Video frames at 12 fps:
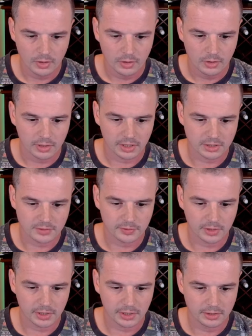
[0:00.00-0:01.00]
That's
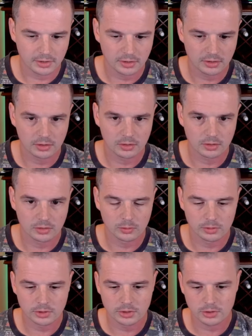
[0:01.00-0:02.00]
fine. We'll
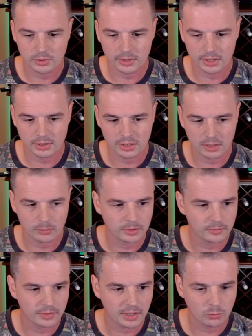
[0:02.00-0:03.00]
just go ahead and get rid of
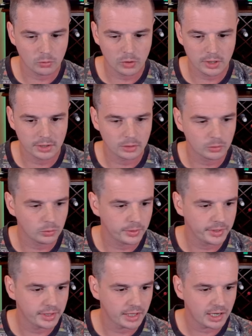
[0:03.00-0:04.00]
that one
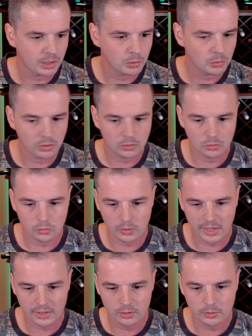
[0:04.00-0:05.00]
with our
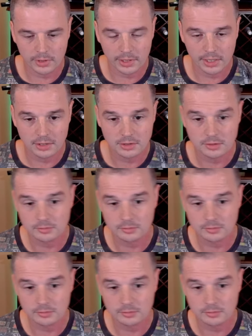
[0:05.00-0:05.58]
Rancor in hand.